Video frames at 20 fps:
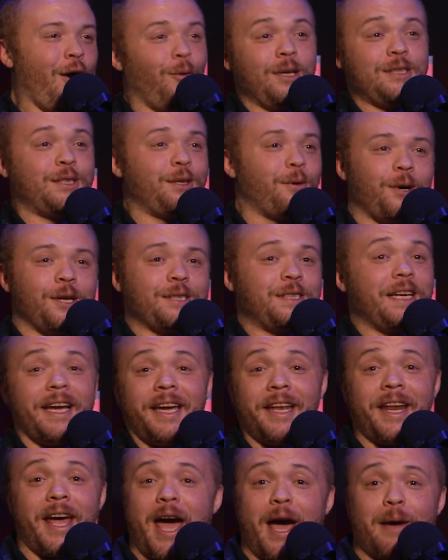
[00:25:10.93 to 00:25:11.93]
What's the worst that
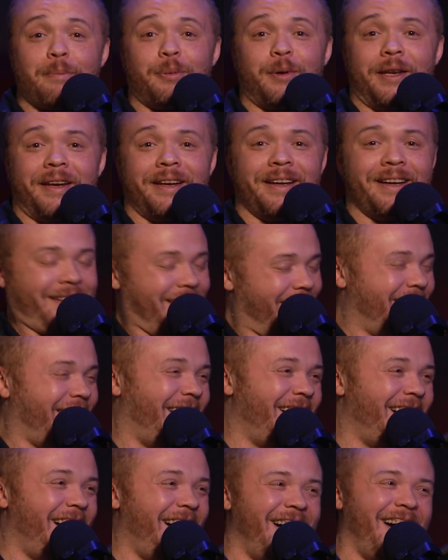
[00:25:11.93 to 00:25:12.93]
could
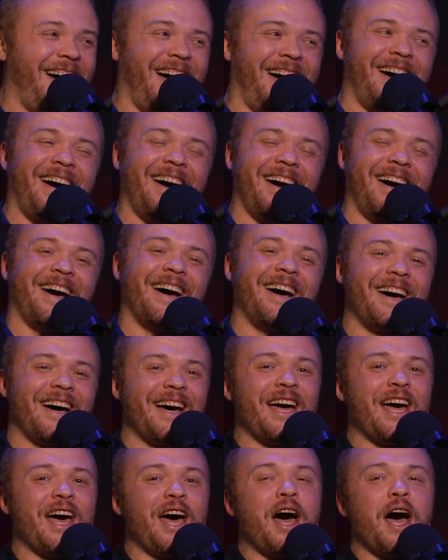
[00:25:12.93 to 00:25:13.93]
happen?
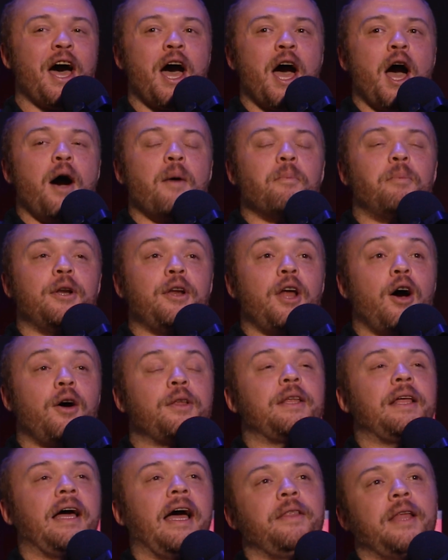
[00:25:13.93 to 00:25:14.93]
But no,
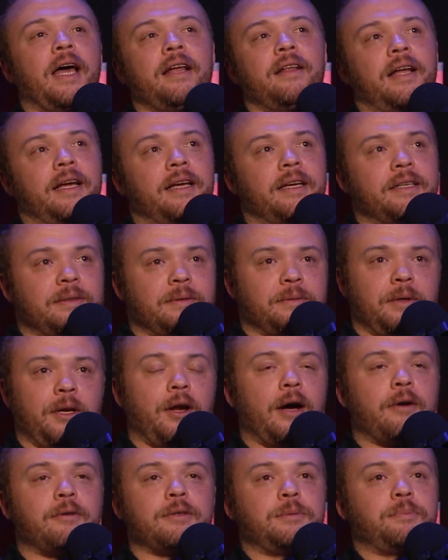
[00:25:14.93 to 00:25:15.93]
and that like,
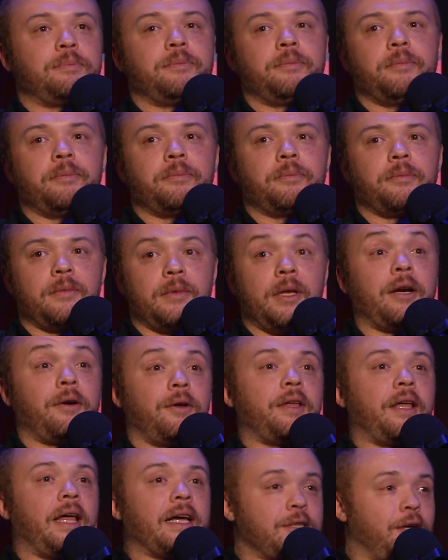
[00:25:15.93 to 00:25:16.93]
I was
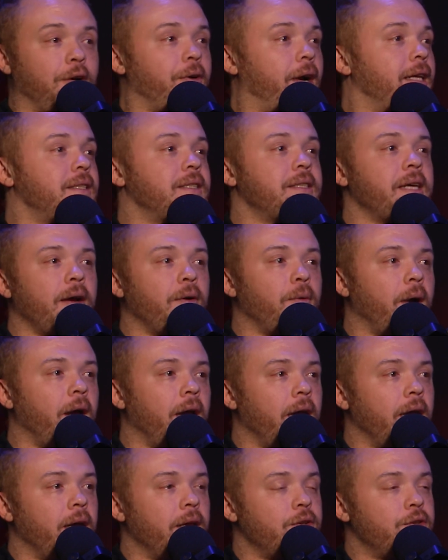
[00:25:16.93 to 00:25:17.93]
literally, that's a great
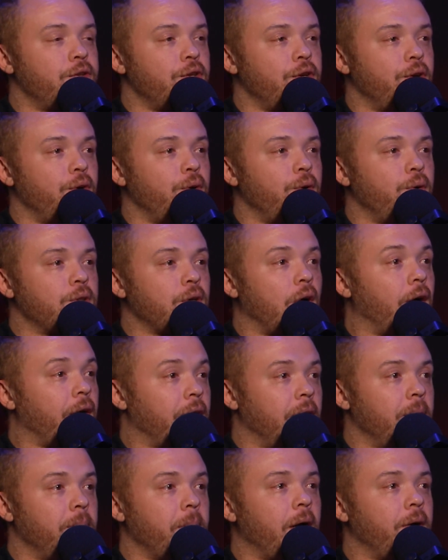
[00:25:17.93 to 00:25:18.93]
segue into
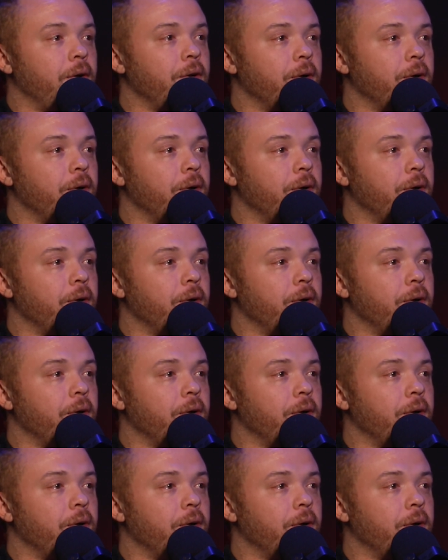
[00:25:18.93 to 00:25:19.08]
talking about